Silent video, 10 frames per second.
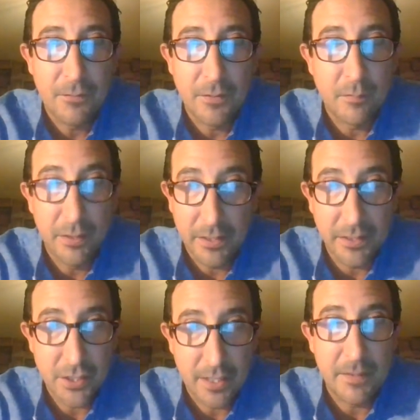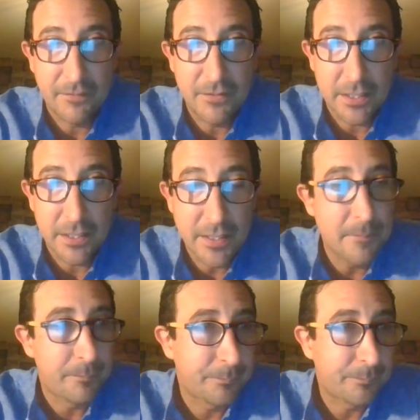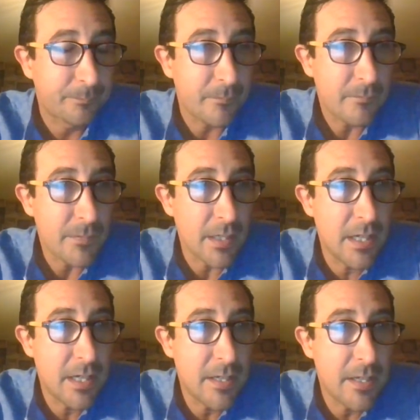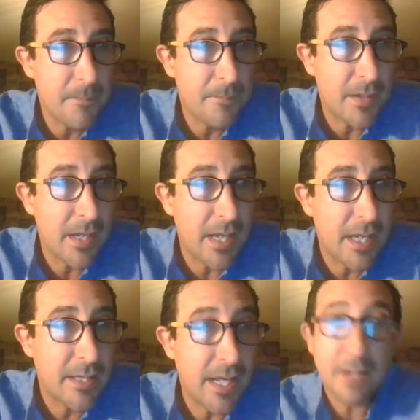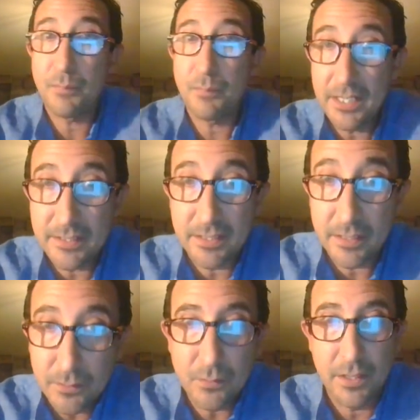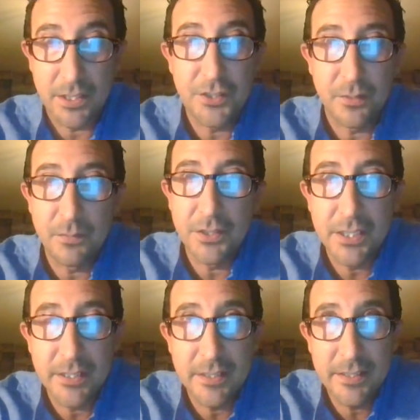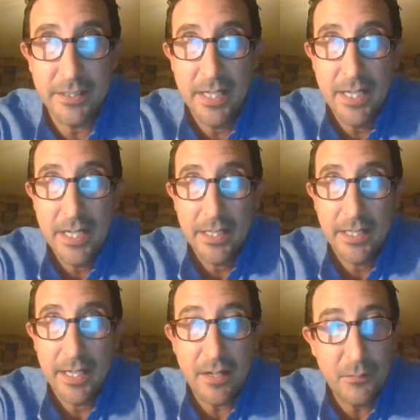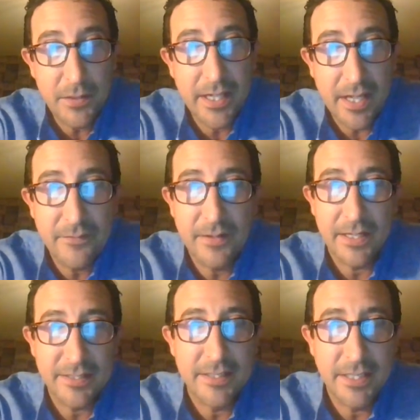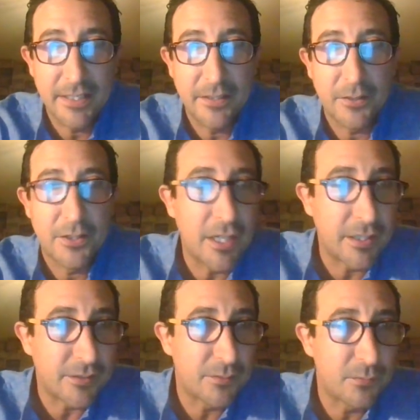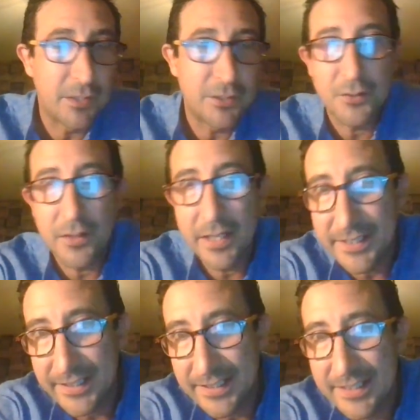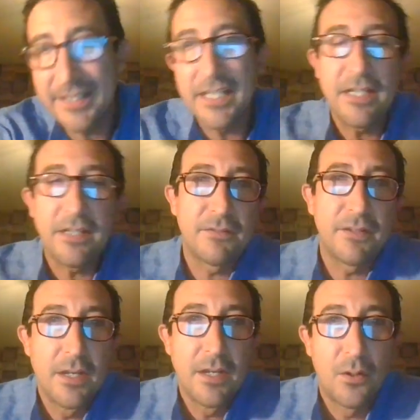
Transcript: for the brilliant job they've done. And that brings another question, which is, can we get vaccinated or not while trying to conceive